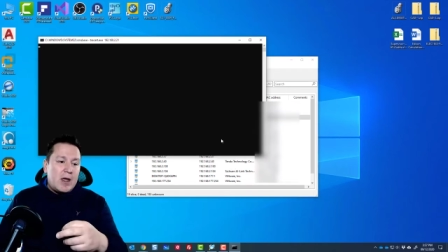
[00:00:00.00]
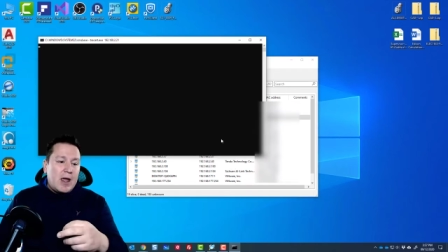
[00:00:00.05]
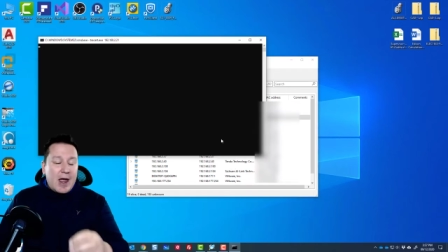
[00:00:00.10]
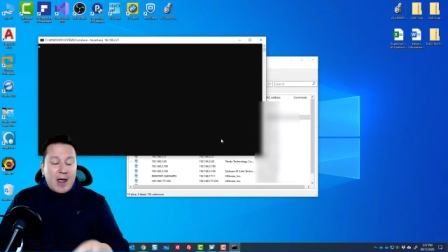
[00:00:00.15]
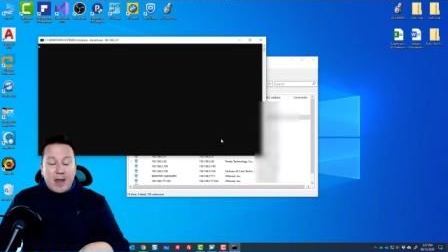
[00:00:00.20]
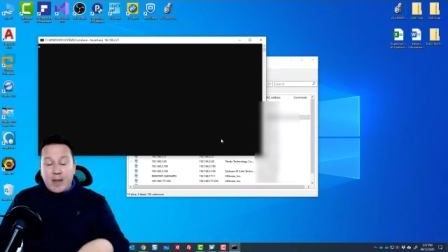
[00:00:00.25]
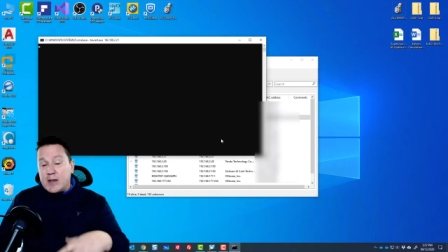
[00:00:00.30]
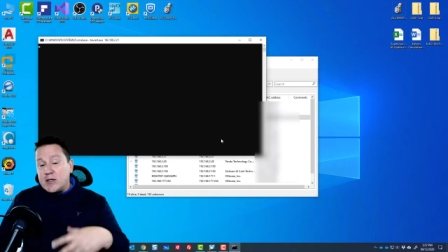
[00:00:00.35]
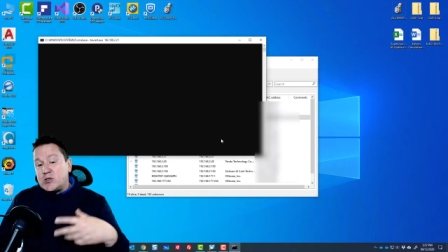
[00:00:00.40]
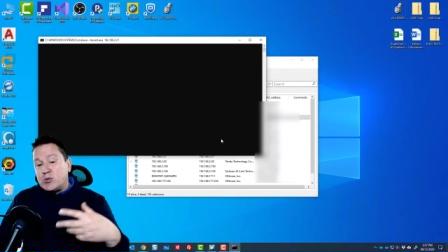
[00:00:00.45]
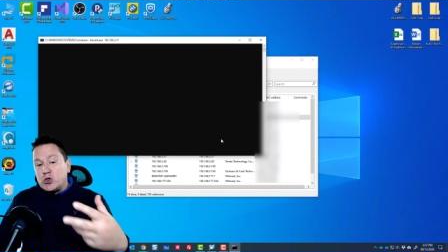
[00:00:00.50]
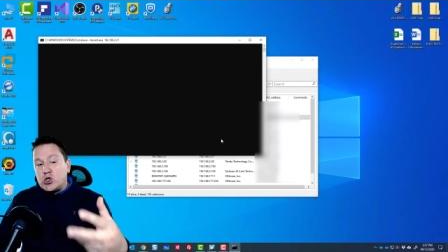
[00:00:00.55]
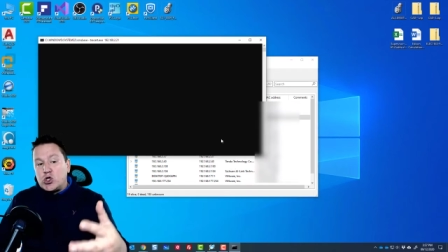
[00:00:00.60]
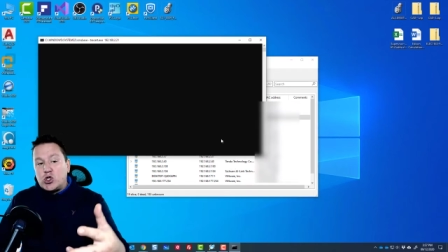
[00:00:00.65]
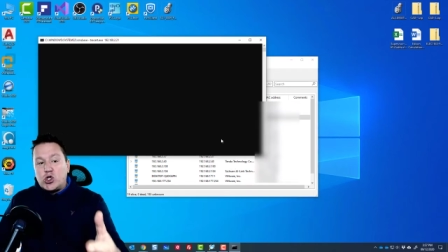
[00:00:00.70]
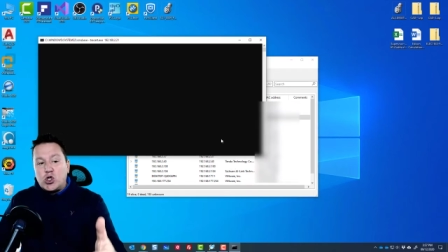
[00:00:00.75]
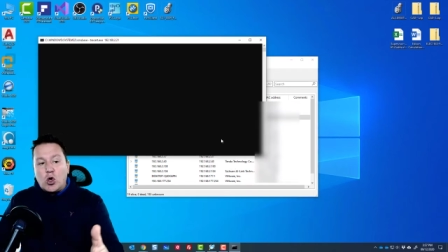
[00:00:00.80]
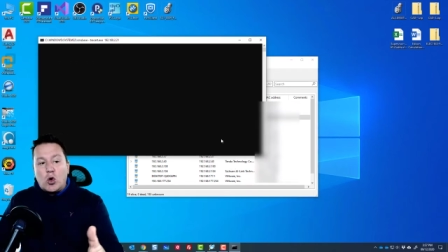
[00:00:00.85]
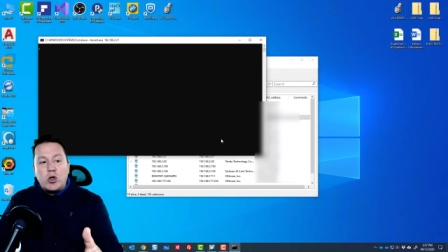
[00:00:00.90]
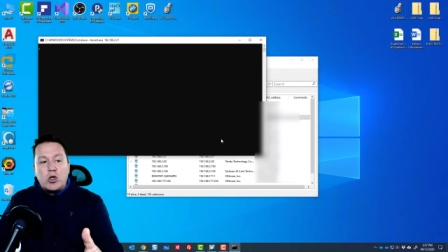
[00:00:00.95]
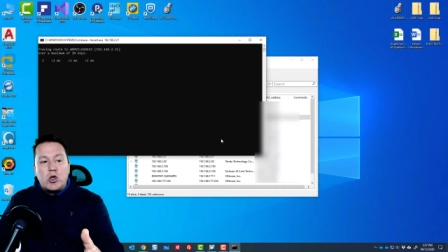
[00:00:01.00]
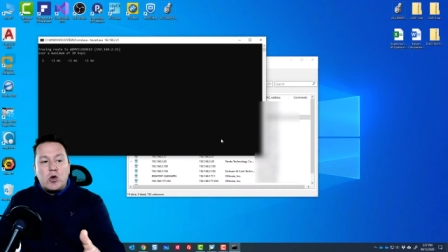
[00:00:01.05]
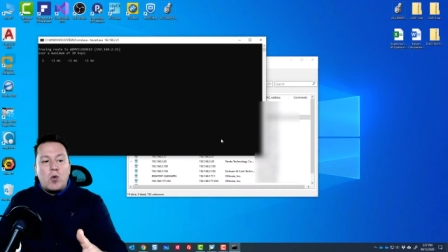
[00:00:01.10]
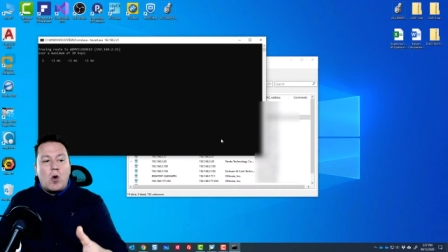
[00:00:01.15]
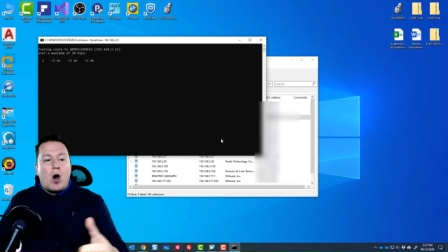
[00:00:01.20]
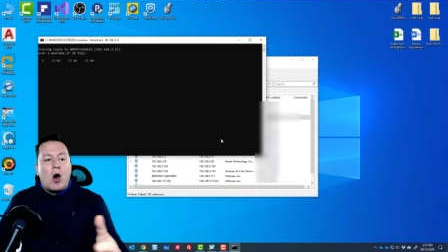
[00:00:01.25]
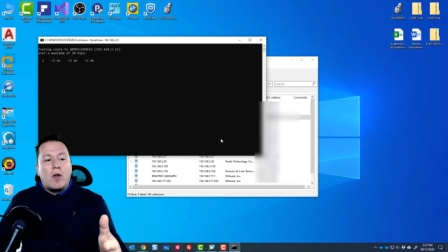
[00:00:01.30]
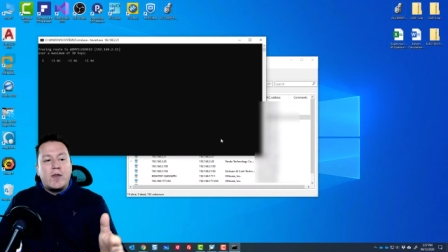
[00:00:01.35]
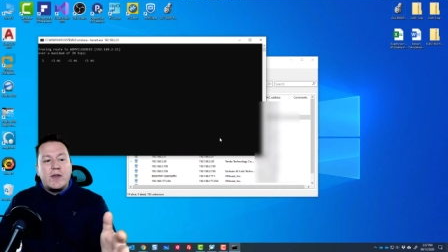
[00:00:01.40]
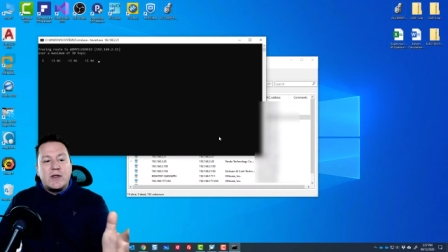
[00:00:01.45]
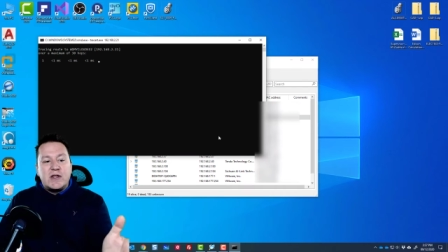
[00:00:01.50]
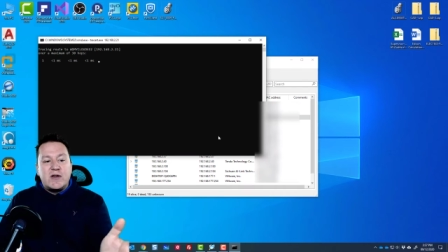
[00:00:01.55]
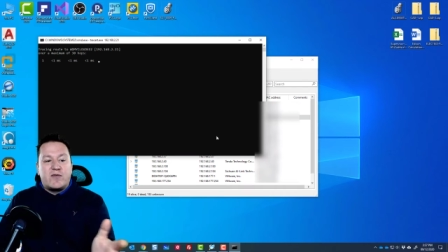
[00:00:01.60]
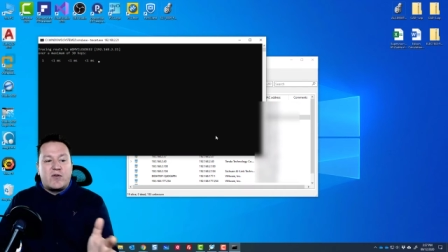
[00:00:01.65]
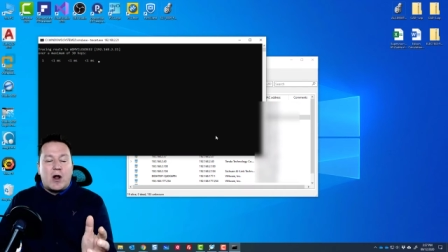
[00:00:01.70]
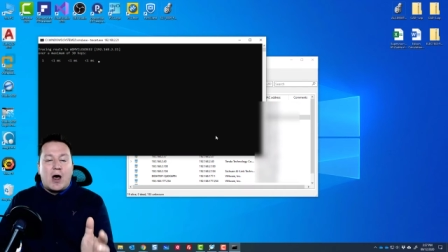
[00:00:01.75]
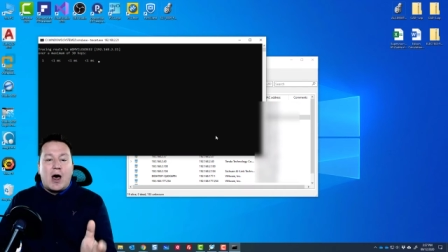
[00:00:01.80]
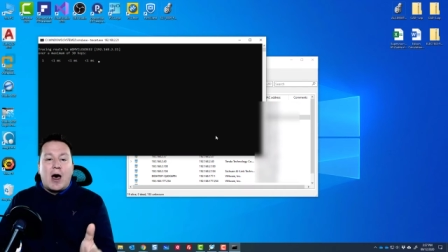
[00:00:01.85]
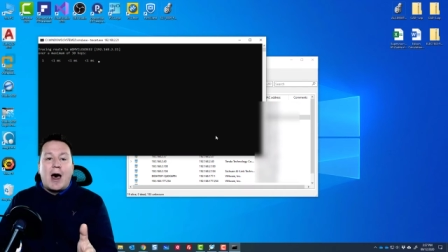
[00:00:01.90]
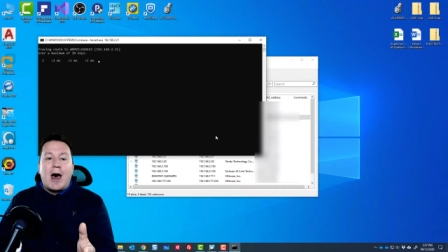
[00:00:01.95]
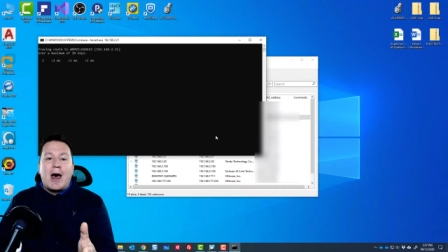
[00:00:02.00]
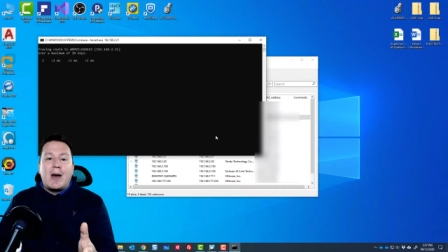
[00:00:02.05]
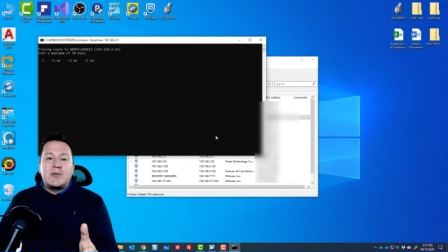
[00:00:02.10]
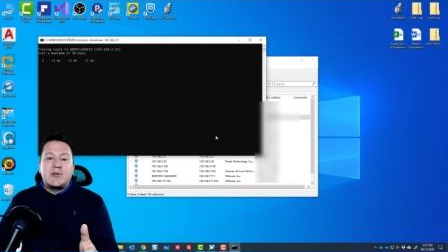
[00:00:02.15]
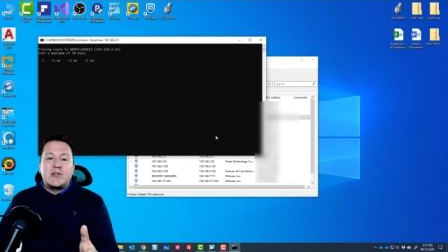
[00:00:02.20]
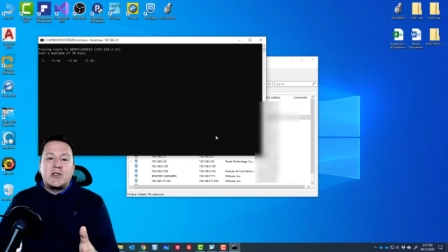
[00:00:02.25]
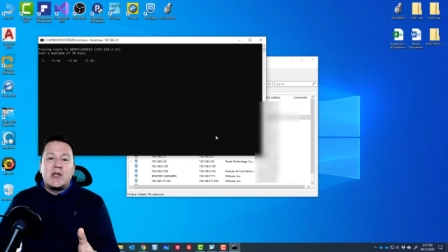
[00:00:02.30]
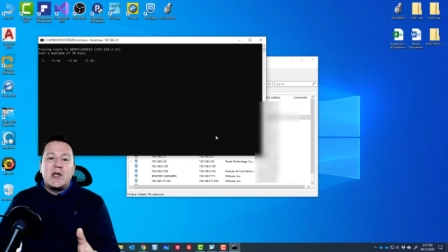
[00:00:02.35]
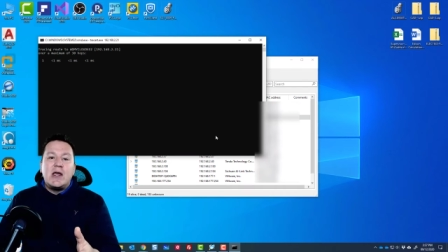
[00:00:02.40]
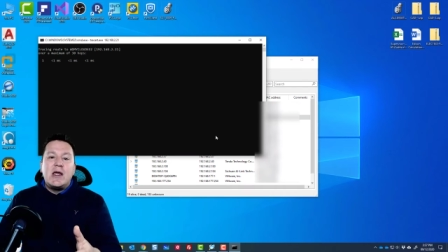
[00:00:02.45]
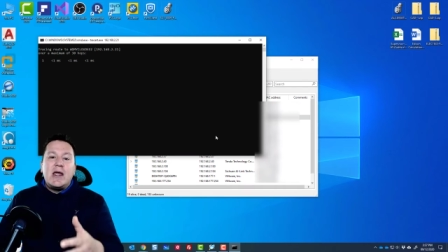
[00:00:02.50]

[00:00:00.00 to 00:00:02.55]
and this will show you all the different hops